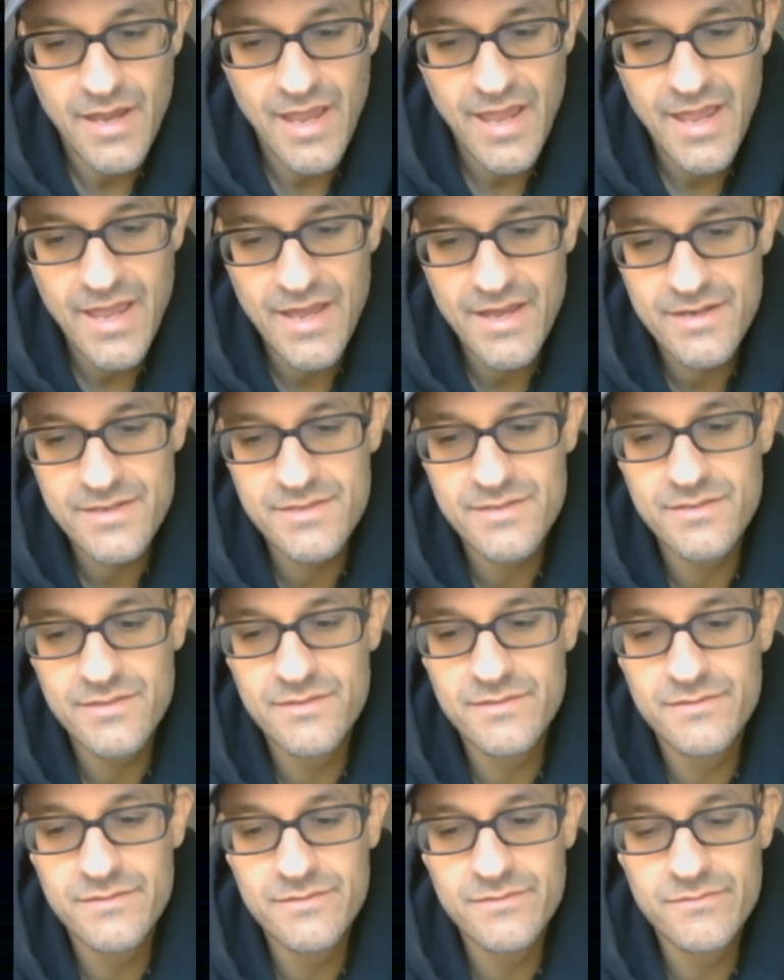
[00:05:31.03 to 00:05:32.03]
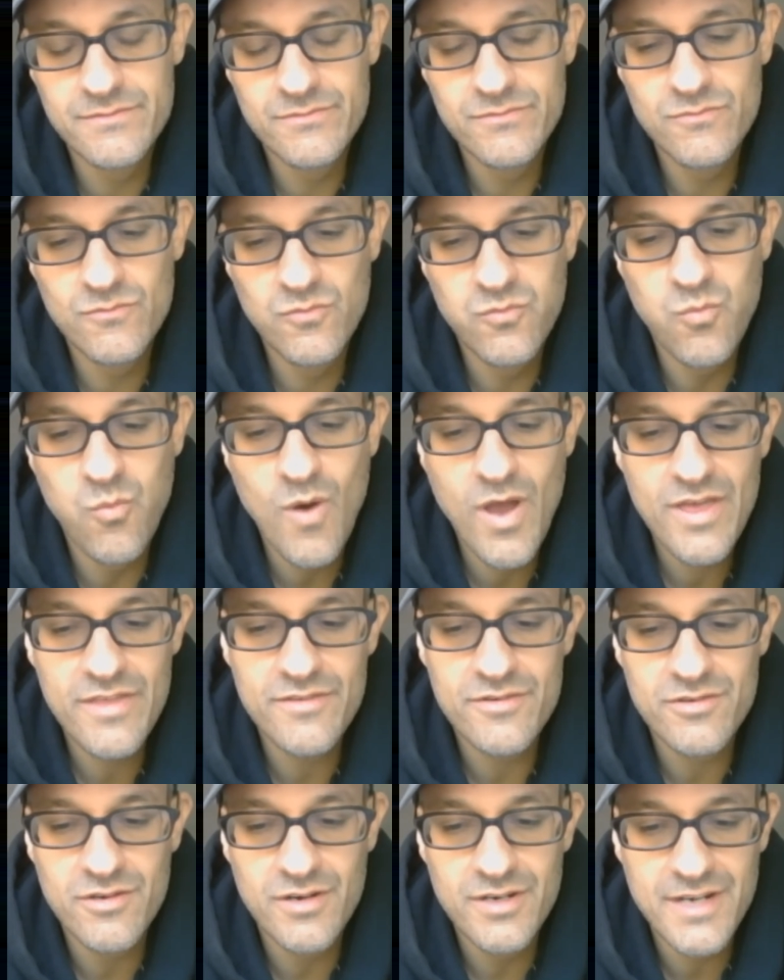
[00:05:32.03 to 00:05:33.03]
and
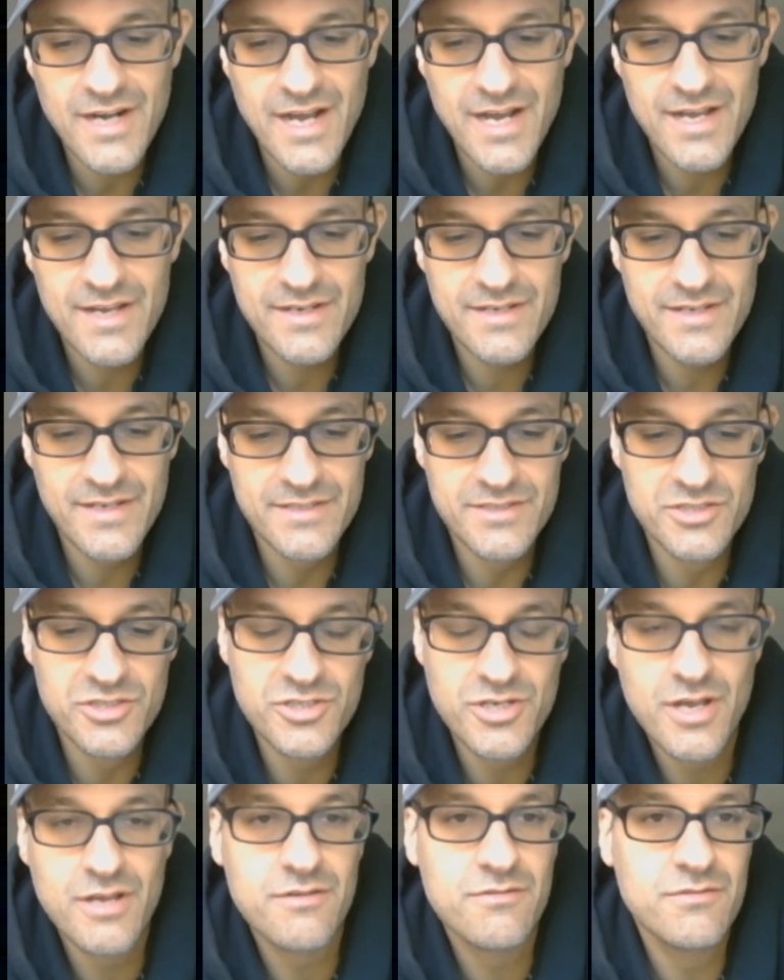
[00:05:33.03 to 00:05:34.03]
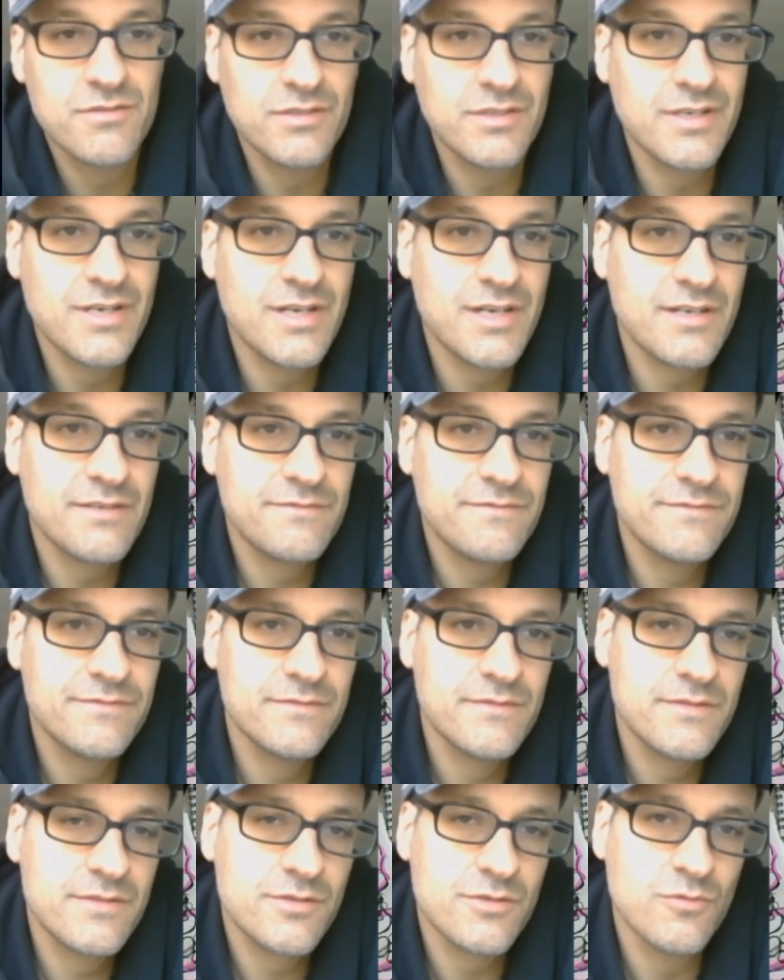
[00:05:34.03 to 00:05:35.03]
whether or not it's general enough
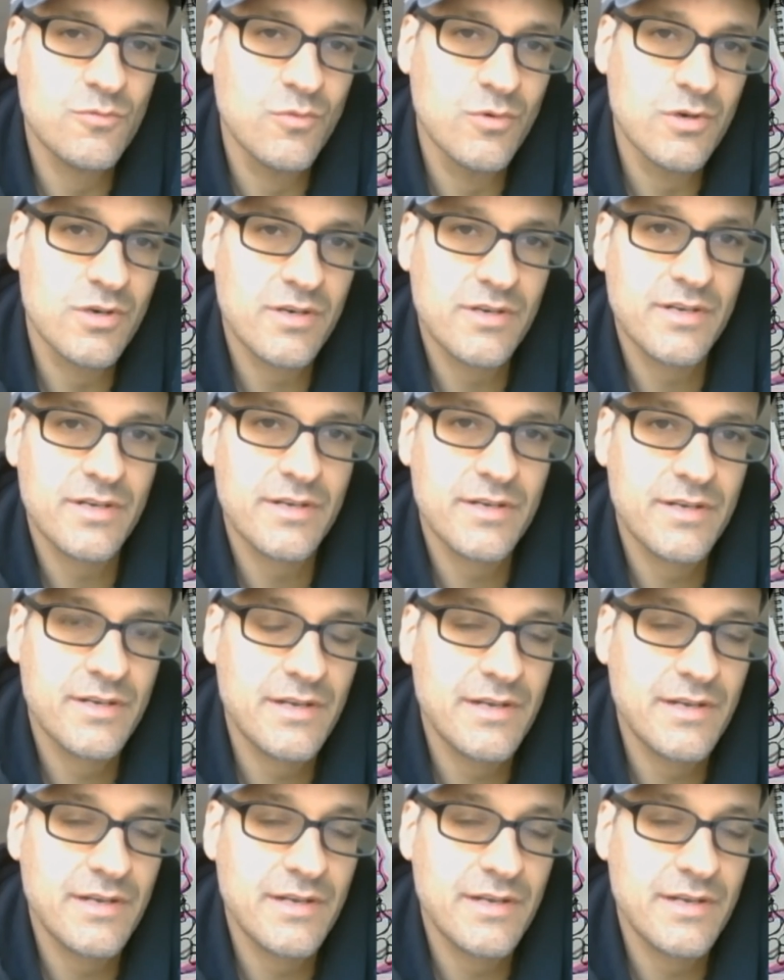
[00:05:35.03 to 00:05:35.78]
to work